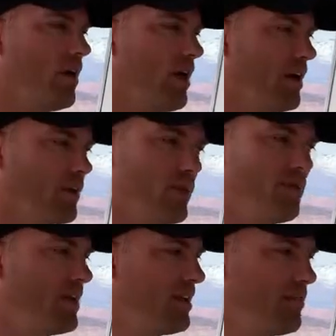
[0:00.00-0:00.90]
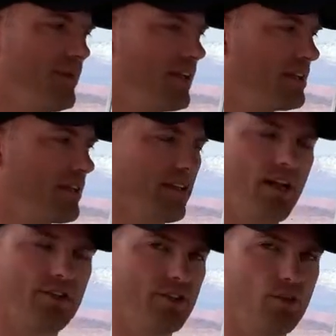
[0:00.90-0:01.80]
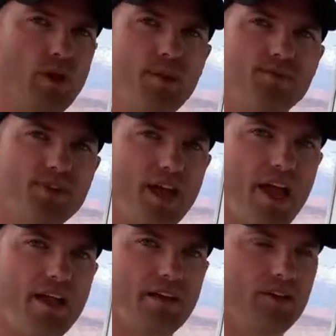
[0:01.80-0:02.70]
It could be because of the color of your website.